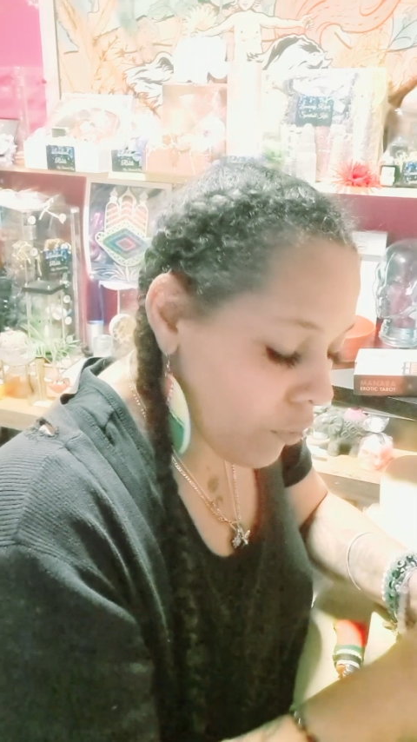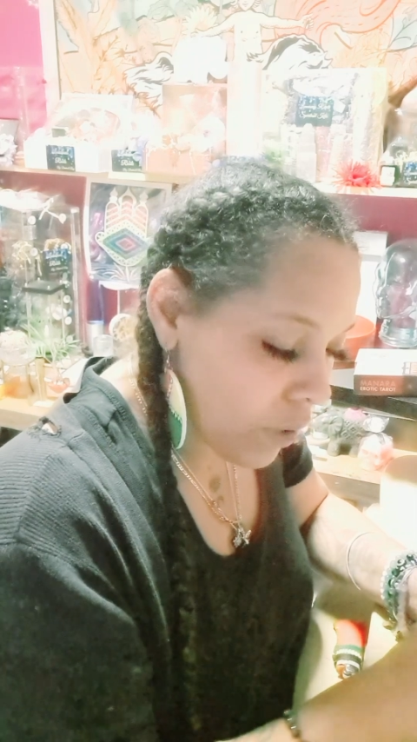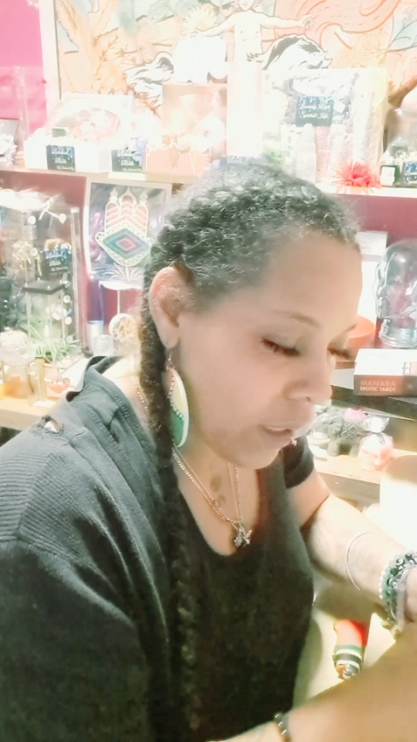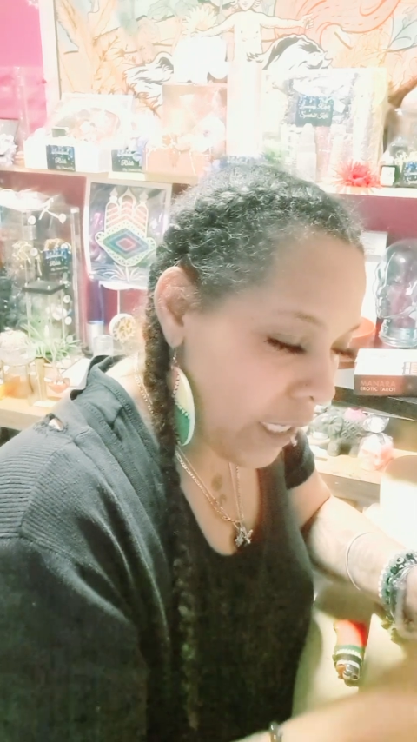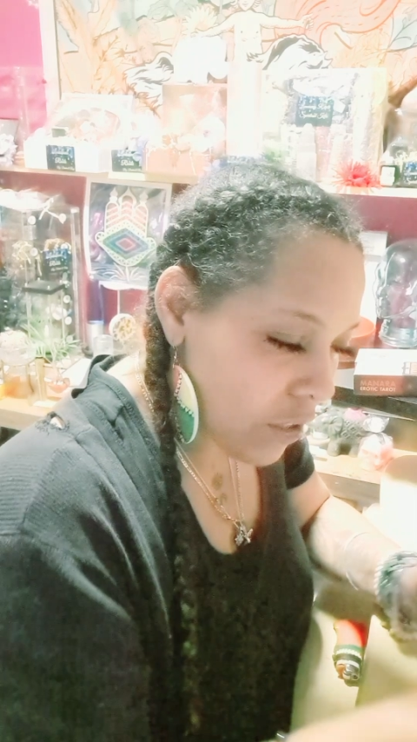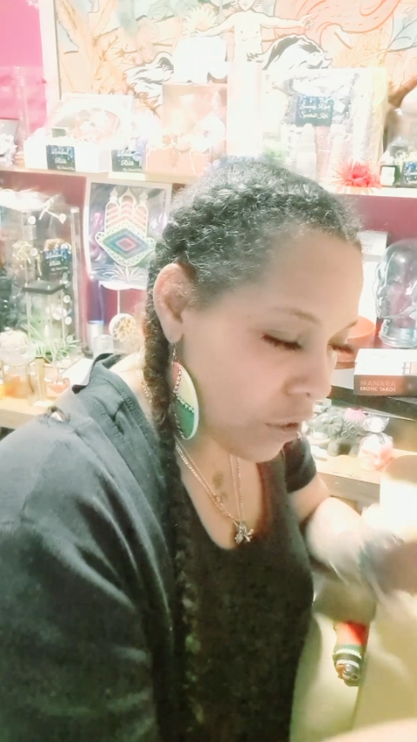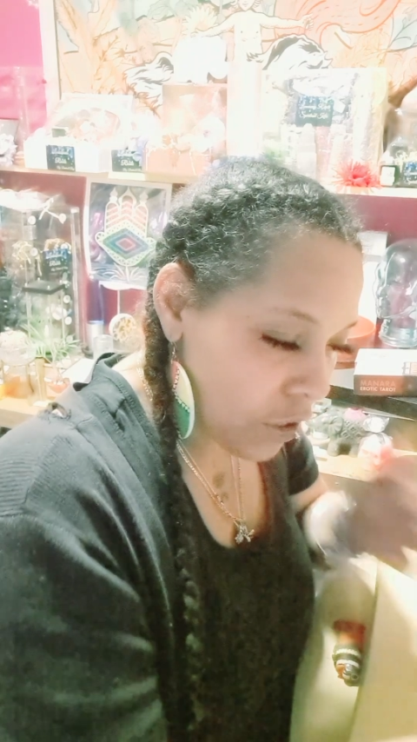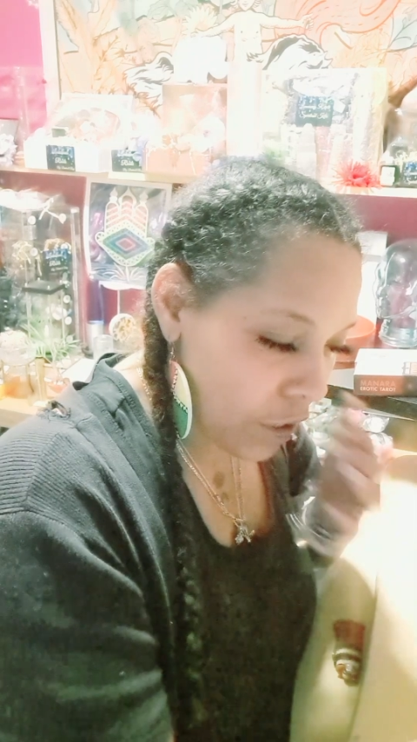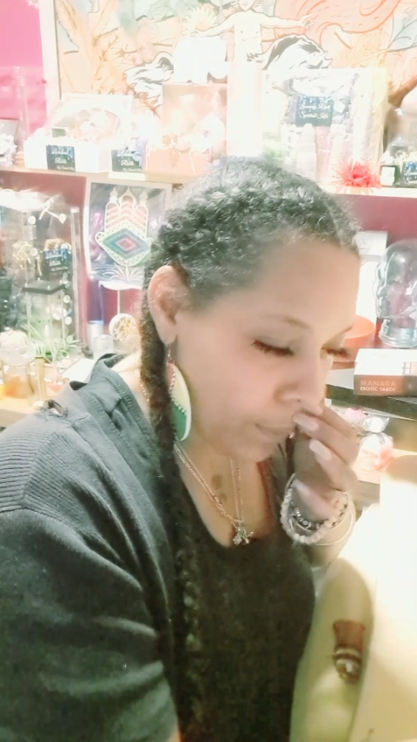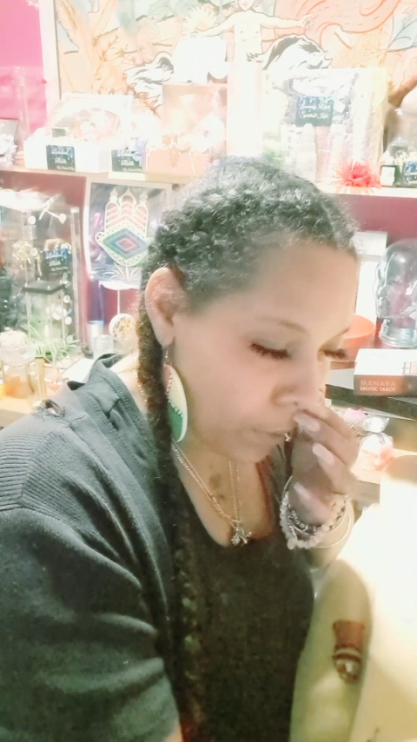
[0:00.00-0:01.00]

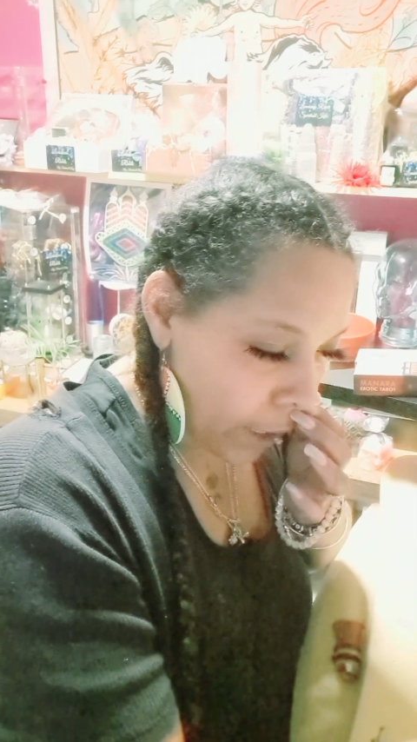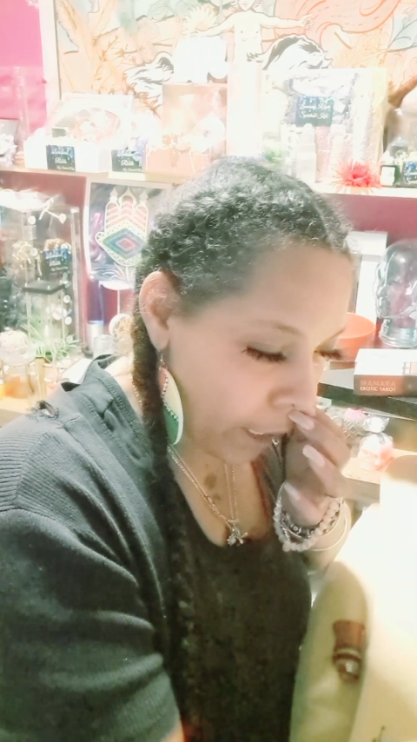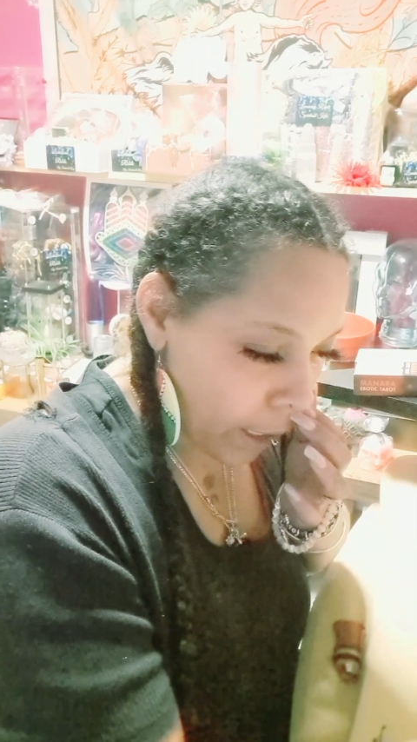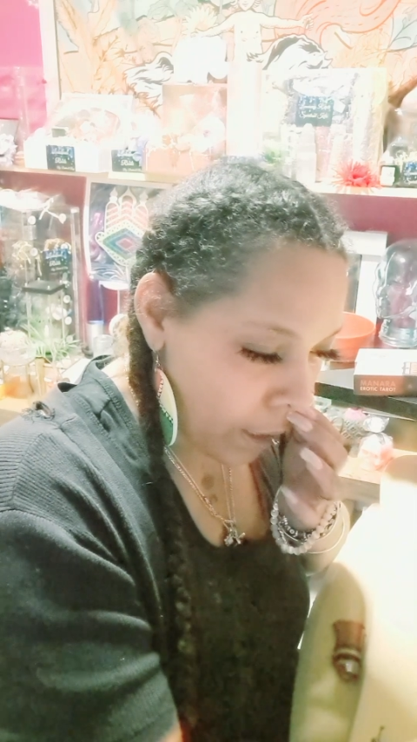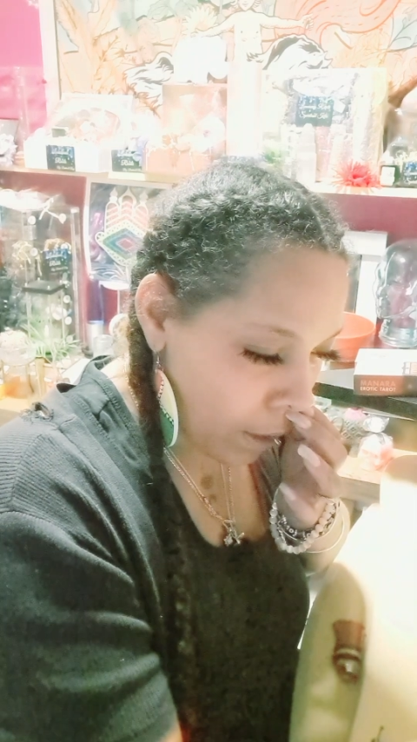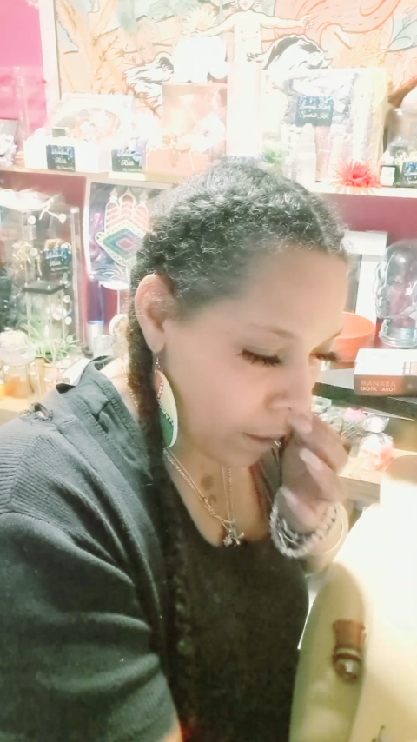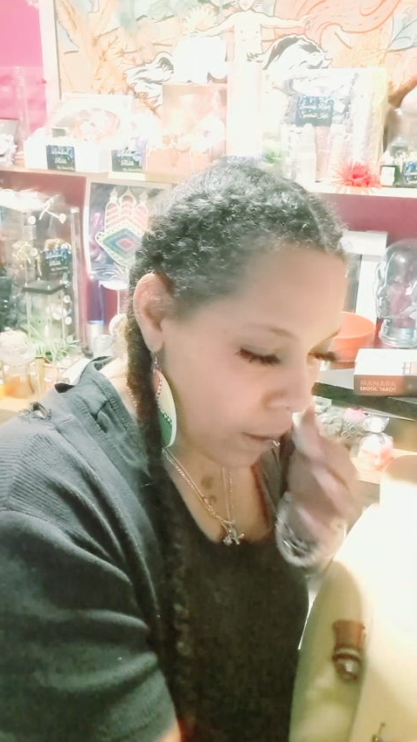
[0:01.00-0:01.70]
relationship, okay?